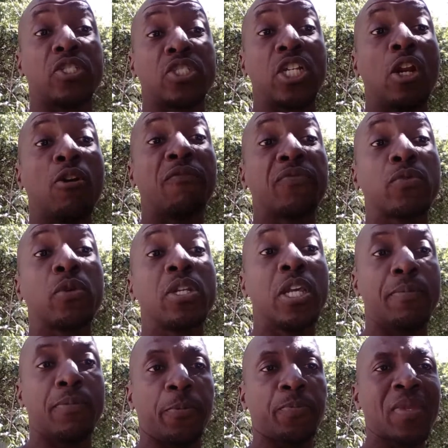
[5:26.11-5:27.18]
They love to
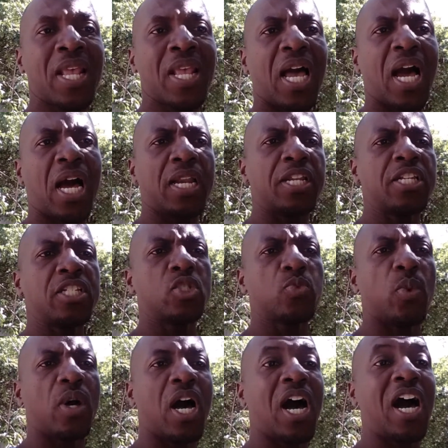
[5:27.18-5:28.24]
nibble, and this is
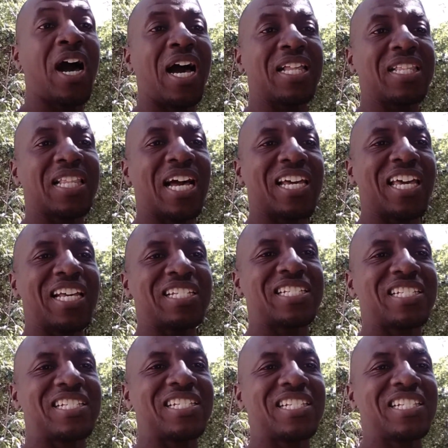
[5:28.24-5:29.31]
I
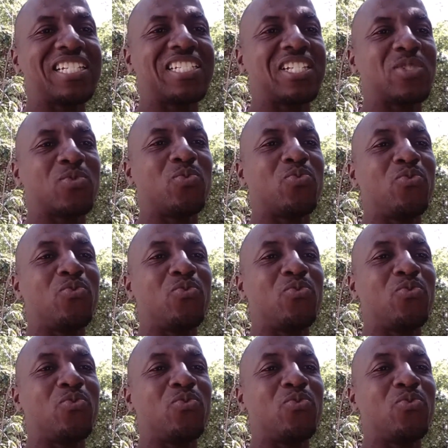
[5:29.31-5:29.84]
guess this is